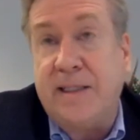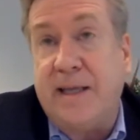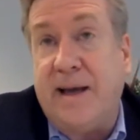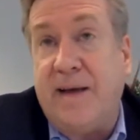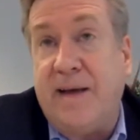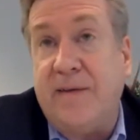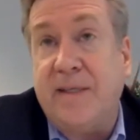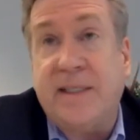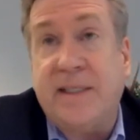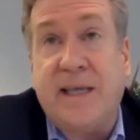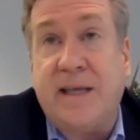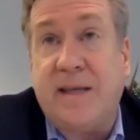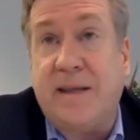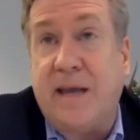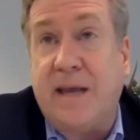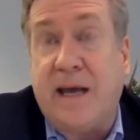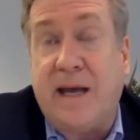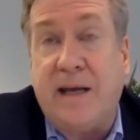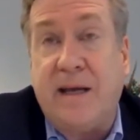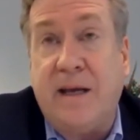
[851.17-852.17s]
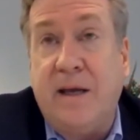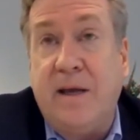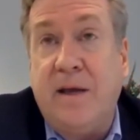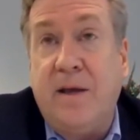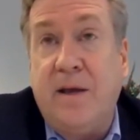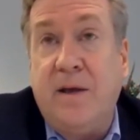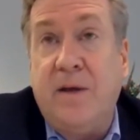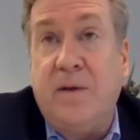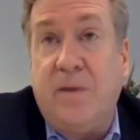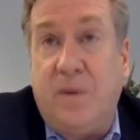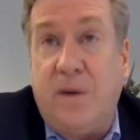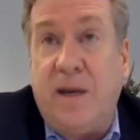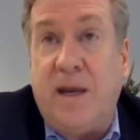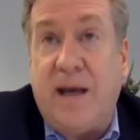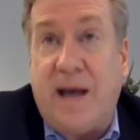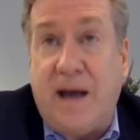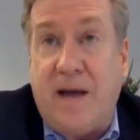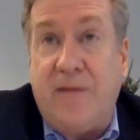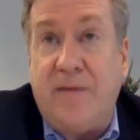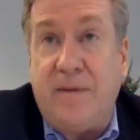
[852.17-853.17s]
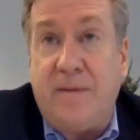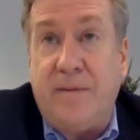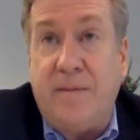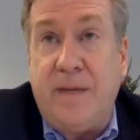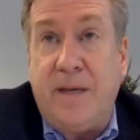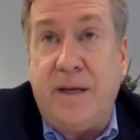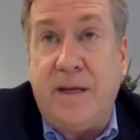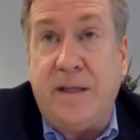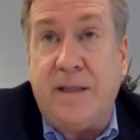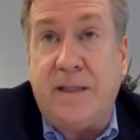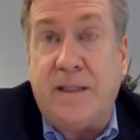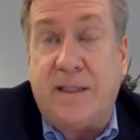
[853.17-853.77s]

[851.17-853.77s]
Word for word: Now, having said that, we have admitted